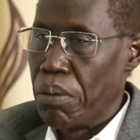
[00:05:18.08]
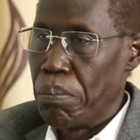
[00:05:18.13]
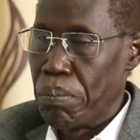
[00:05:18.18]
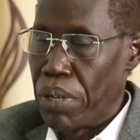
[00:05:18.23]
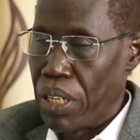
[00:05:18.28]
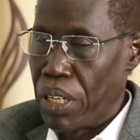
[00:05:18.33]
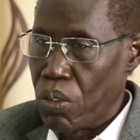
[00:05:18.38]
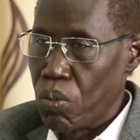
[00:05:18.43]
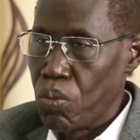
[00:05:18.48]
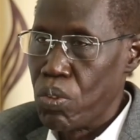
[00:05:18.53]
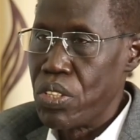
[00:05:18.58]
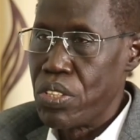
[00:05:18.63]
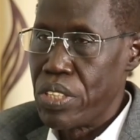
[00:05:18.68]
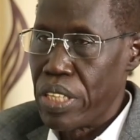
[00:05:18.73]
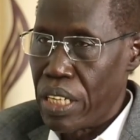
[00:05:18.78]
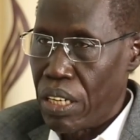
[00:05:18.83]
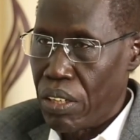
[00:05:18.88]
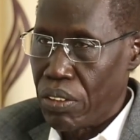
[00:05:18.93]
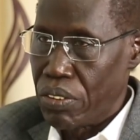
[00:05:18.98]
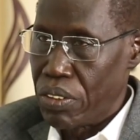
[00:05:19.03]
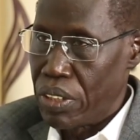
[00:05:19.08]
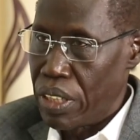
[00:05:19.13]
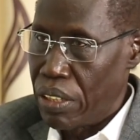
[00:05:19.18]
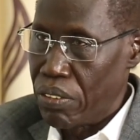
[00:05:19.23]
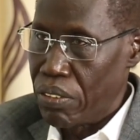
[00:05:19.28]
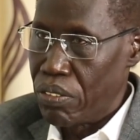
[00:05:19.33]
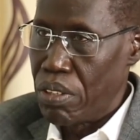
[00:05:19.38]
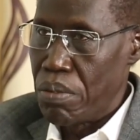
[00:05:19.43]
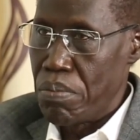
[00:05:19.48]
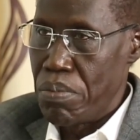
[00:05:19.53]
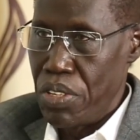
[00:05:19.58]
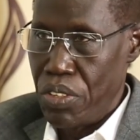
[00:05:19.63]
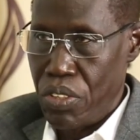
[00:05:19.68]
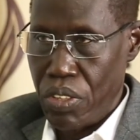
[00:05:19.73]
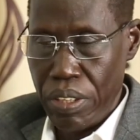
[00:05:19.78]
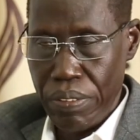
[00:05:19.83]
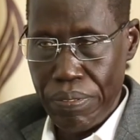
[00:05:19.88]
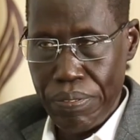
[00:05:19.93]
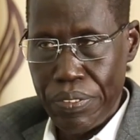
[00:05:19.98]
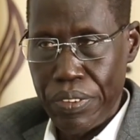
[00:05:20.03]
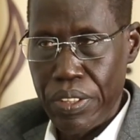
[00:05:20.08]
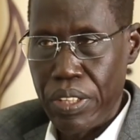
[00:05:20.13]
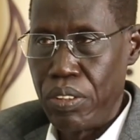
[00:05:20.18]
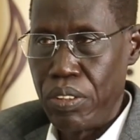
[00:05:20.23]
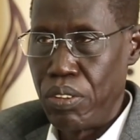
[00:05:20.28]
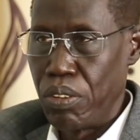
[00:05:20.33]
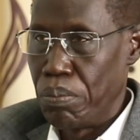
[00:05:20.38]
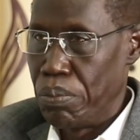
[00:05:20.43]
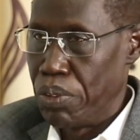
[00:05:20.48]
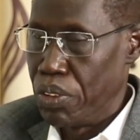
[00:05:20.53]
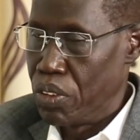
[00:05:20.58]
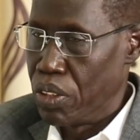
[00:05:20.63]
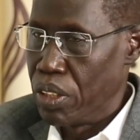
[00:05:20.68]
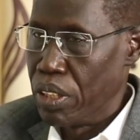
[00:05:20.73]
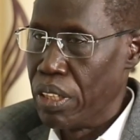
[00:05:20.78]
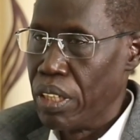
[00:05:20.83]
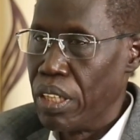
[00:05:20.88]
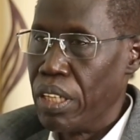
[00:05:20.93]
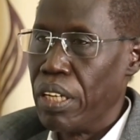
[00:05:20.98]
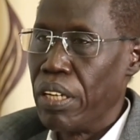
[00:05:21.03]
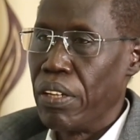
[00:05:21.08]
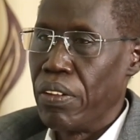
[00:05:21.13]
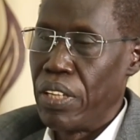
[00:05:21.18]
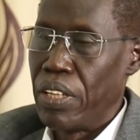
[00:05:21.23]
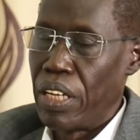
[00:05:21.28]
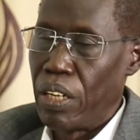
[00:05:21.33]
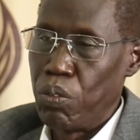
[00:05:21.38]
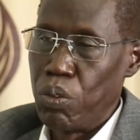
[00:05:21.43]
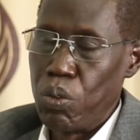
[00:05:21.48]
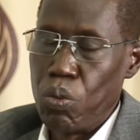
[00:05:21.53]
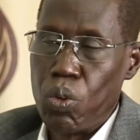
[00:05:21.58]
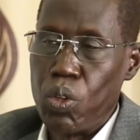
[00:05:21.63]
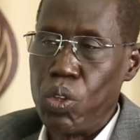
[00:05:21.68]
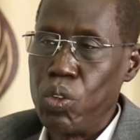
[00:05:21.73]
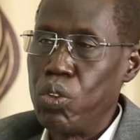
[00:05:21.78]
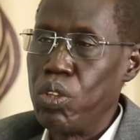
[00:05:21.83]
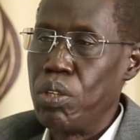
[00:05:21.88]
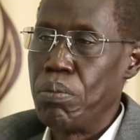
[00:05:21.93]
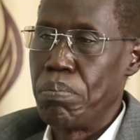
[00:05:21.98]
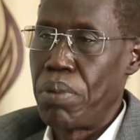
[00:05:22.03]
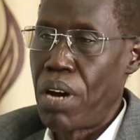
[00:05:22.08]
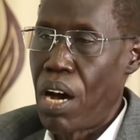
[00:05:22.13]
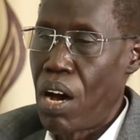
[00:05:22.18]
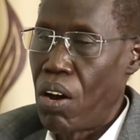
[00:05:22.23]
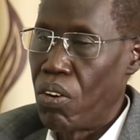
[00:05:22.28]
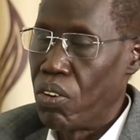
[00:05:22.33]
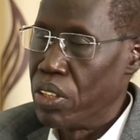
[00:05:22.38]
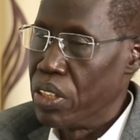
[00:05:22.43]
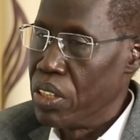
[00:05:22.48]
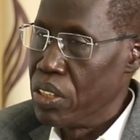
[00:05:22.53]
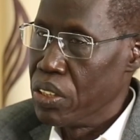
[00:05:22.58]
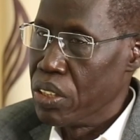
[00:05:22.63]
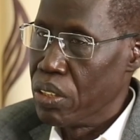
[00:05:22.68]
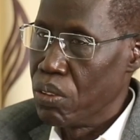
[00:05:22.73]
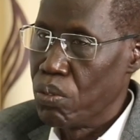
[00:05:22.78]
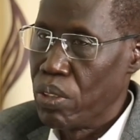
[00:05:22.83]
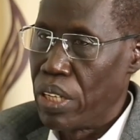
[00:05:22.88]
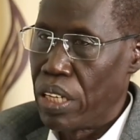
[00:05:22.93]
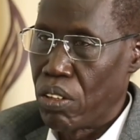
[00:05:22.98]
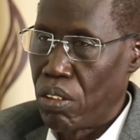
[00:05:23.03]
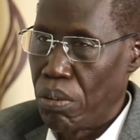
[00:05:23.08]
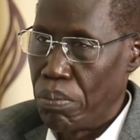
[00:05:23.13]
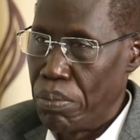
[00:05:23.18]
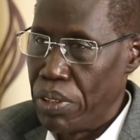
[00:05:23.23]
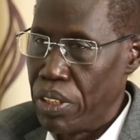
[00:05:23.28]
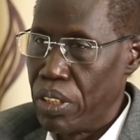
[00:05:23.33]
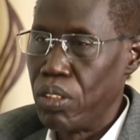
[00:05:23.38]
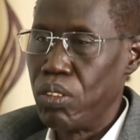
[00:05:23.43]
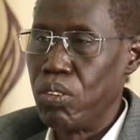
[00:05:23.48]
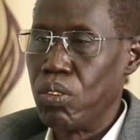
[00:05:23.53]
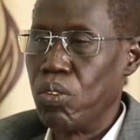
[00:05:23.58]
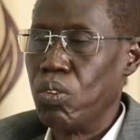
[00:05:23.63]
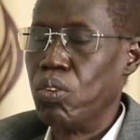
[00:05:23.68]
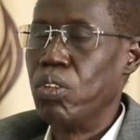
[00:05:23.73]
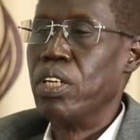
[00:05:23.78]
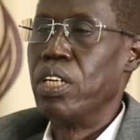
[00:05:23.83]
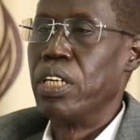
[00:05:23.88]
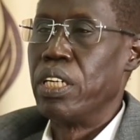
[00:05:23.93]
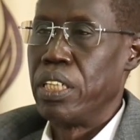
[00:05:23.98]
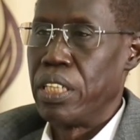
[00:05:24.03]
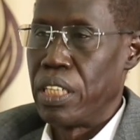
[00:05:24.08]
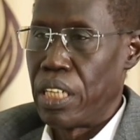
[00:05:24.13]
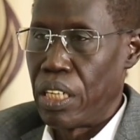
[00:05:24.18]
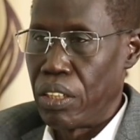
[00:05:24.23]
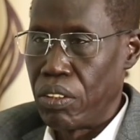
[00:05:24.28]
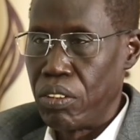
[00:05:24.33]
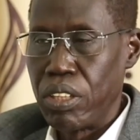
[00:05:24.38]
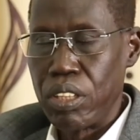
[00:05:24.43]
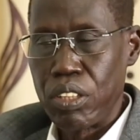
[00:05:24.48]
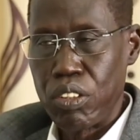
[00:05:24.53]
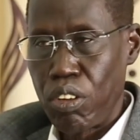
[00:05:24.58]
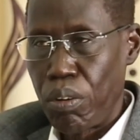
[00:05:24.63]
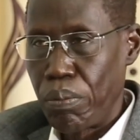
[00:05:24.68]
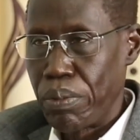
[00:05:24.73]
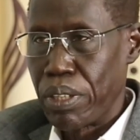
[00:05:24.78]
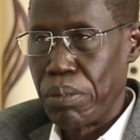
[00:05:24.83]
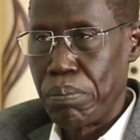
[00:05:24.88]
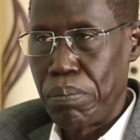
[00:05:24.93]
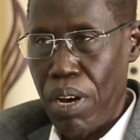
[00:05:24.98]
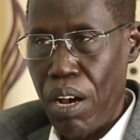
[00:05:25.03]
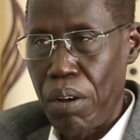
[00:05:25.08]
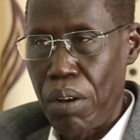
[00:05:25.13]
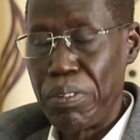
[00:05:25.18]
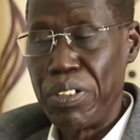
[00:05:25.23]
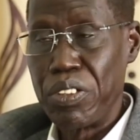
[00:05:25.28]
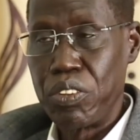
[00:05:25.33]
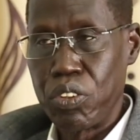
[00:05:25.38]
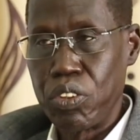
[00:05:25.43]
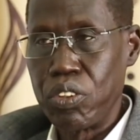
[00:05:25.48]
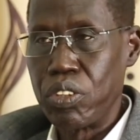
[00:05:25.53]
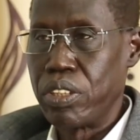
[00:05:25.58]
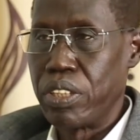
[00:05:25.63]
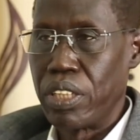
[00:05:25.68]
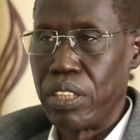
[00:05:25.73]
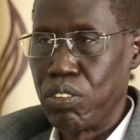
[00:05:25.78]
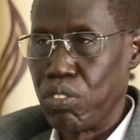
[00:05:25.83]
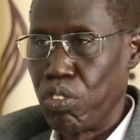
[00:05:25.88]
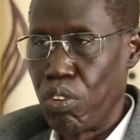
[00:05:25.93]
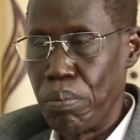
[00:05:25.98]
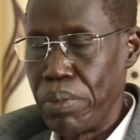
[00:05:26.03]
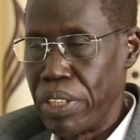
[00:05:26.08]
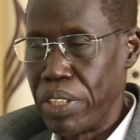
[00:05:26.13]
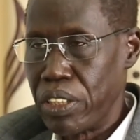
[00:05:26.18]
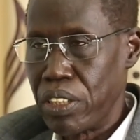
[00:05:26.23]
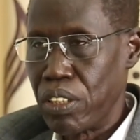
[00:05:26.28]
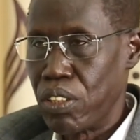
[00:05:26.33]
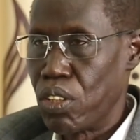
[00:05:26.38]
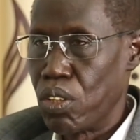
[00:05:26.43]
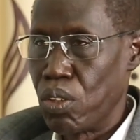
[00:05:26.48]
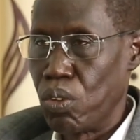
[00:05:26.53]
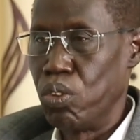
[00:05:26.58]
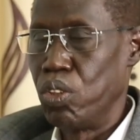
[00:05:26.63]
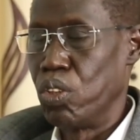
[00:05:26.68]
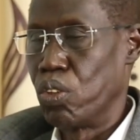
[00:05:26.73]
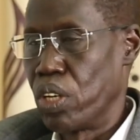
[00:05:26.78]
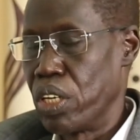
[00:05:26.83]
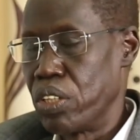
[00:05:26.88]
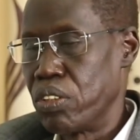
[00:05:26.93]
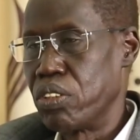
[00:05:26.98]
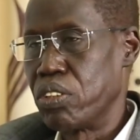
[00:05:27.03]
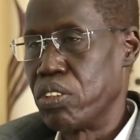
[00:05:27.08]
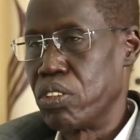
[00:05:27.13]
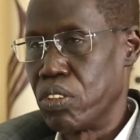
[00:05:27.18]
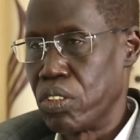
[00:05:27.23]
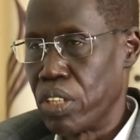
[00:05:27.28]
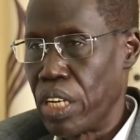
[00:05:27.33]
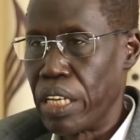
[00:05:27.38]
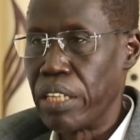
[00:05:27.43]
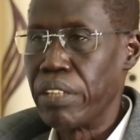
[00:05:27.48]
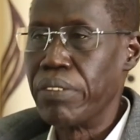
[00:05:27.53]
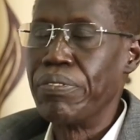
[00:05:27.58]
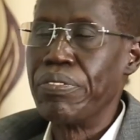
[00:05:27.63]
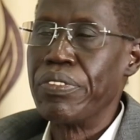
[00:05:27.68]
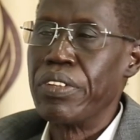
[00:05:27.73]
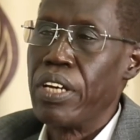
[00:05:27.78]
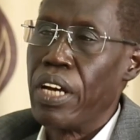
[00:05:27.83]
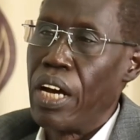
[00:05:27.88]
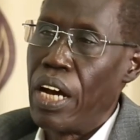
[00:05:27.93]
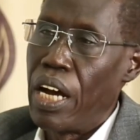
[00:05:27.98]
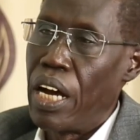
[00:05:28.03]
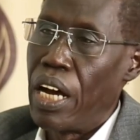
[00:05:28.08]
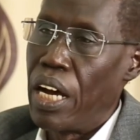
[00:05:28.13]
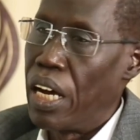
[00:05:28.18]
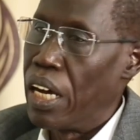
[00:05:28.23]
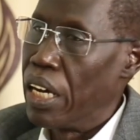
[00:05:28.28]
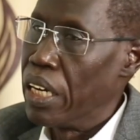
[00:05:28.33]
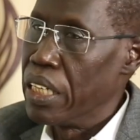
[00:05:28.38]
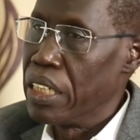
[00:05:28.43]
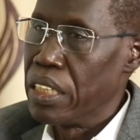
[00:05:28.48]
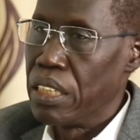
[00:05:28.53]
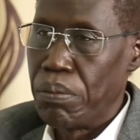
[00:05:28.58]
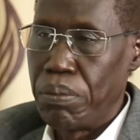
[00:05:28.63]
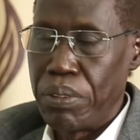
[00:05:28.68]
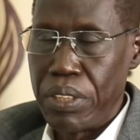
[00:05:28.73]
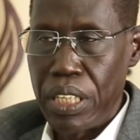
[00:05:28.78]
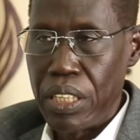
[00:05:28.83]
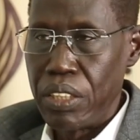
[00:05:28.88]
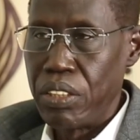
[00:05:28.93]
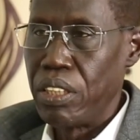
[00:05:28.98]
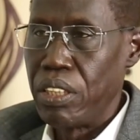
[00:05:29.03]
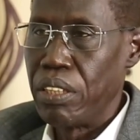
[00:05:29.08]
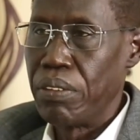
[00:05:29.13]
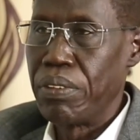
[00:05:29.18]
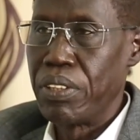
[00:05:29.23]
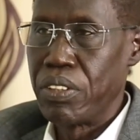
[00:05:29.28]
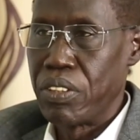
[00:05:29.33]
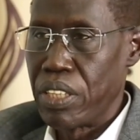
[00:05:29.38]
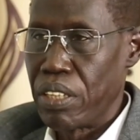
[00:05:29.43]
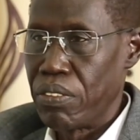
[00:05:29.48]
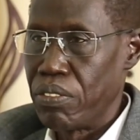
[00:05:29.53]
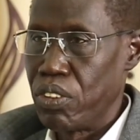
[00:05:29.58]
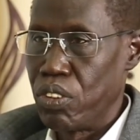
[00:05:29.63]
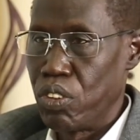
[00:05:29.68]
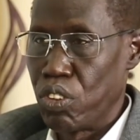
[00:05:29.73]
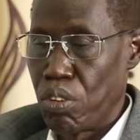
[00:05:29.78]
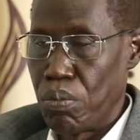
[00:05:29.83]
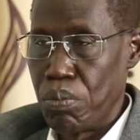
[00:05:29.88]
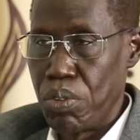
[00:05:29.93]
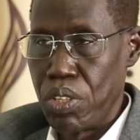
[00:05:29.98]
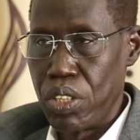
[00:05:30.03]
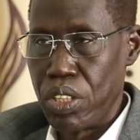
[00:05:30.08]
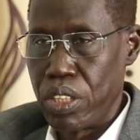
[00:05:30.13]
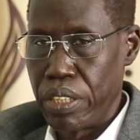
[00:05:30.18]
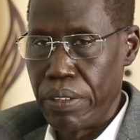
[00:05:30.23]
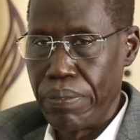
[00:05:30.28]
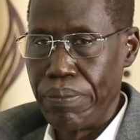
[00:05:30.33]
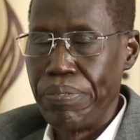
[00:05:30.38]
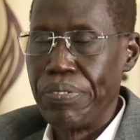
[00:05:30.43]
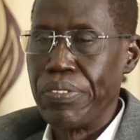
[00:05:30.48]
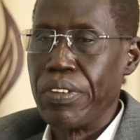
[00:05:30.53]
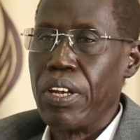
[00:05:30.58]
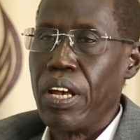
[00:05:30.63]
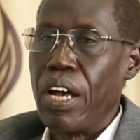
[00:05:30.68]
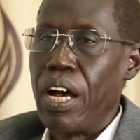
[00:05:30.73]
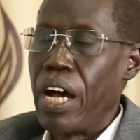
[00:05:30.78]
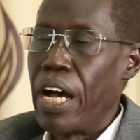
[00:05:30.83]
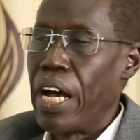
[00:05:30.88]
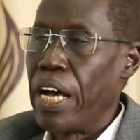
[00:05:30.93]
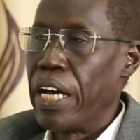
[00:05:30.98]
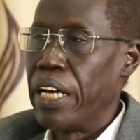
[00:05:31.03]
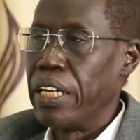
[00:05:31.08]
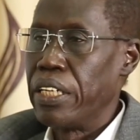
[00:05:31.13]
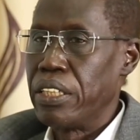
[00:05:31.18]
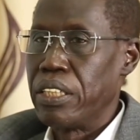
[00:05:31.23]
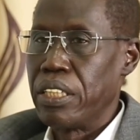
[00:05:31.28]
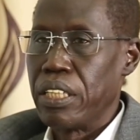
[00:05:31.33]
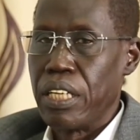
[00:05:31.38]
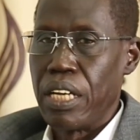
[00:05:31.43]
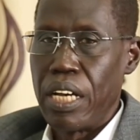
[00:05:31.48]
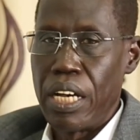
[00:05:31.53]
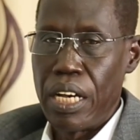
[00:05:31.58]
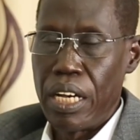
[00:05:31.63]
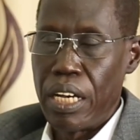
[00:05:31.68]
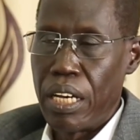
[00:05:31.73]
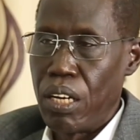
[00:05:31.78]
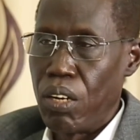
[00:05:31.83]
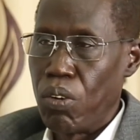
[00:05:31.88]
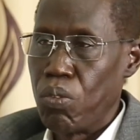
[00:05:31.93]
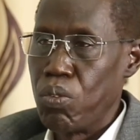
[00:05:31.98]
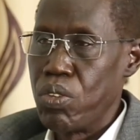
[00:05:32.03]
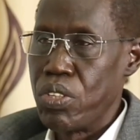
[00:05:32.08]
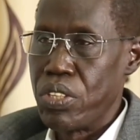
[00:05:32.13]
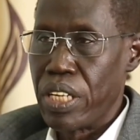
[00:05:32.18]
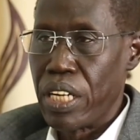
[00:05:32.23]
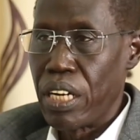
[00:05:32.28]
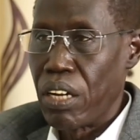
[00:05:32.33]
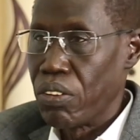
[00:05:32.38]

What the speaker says: But we set ourselves a mission, a new mission, that we want to empower nations. We are committed to national economic empowerment, social transformation through education, research, entrepreneurship, and service to community. And we set